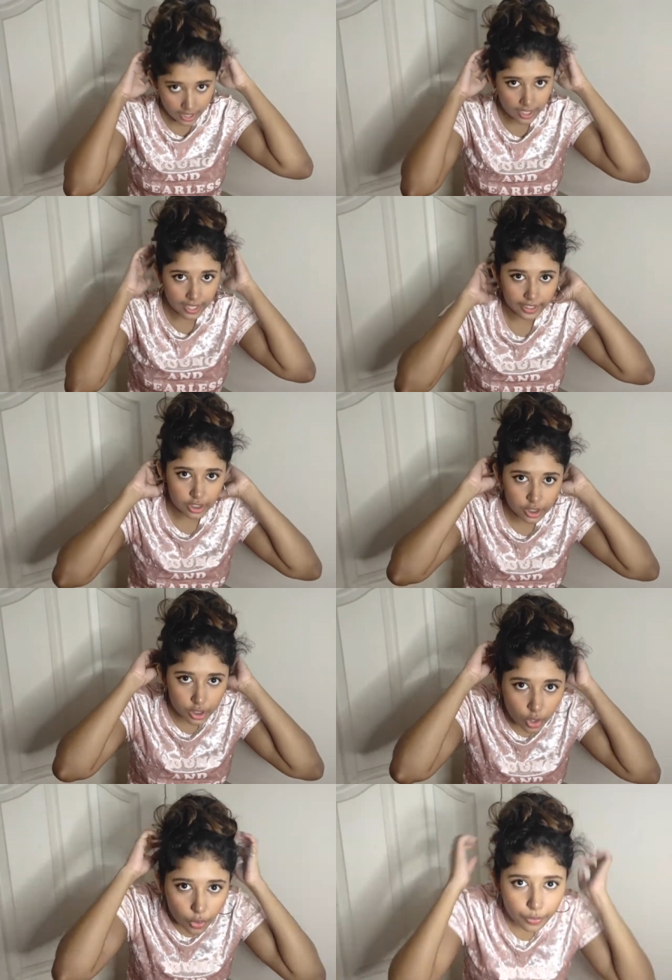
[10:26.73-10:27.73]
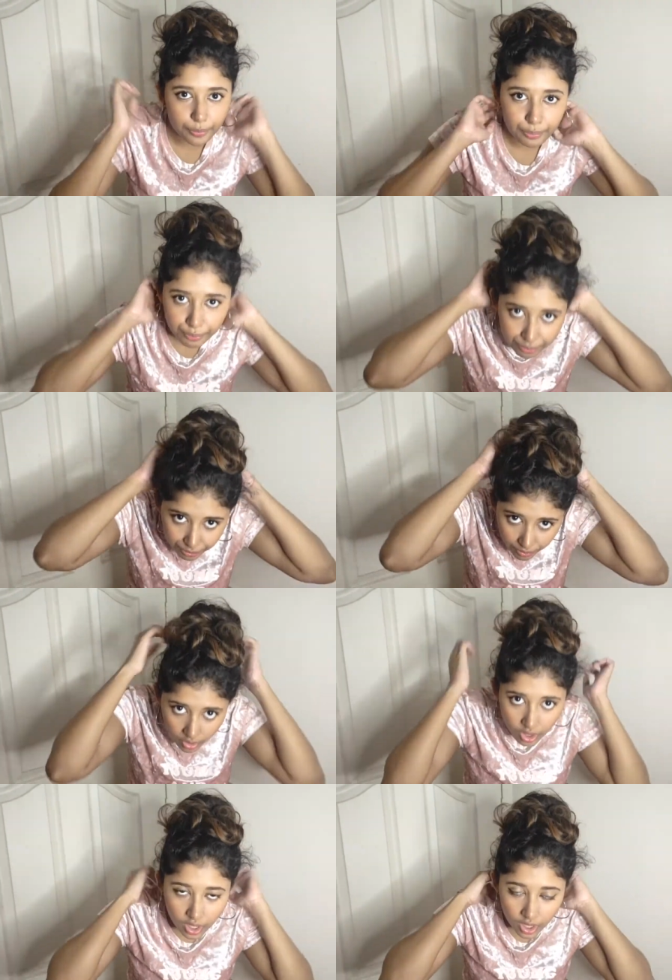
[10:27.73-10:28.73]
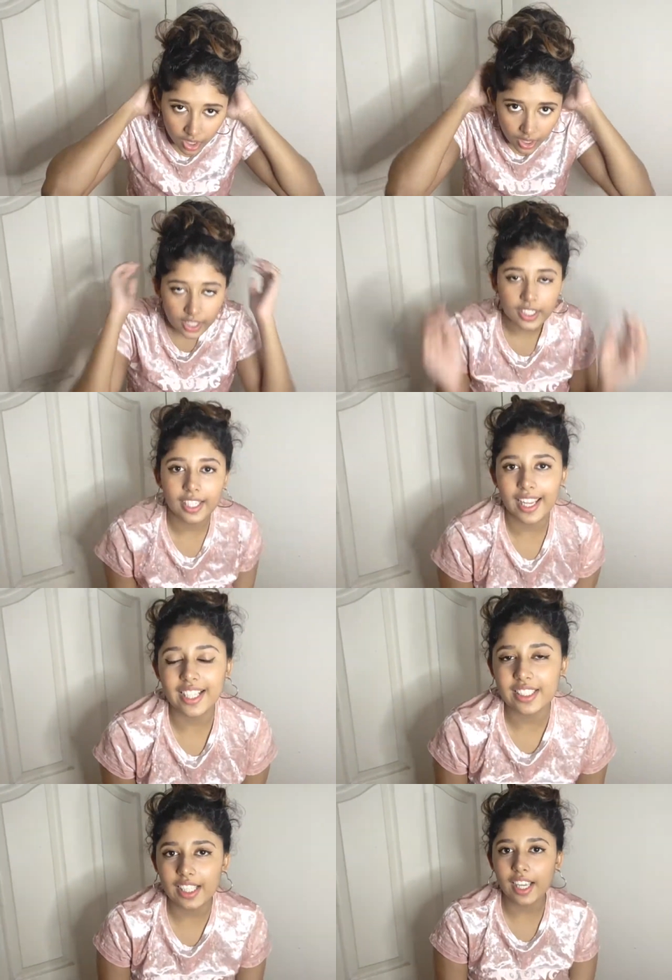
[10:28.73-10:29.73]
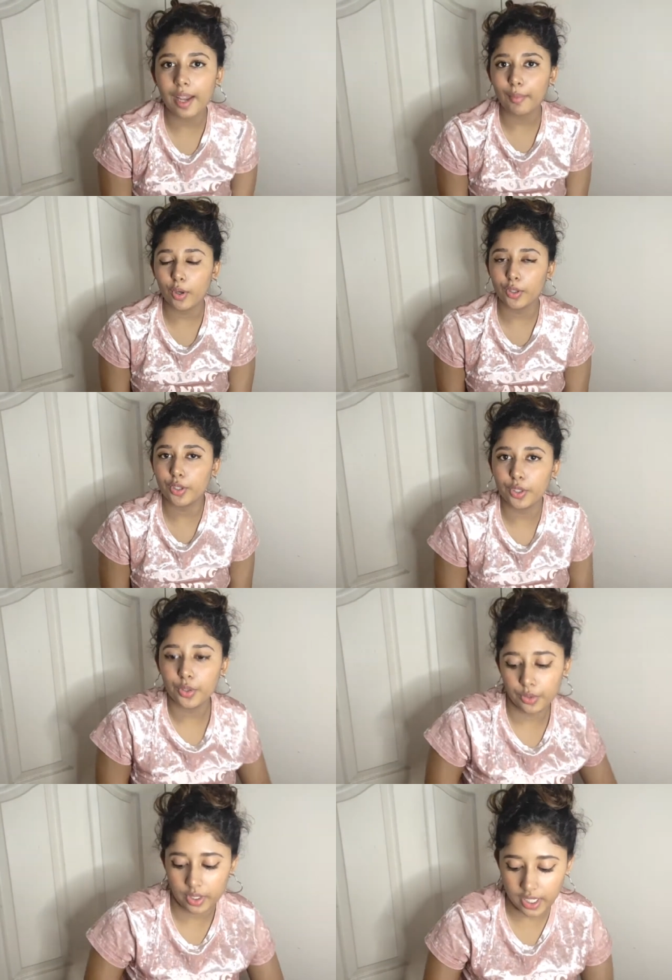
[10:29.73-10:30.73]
Like so. The the next thing I'm going to do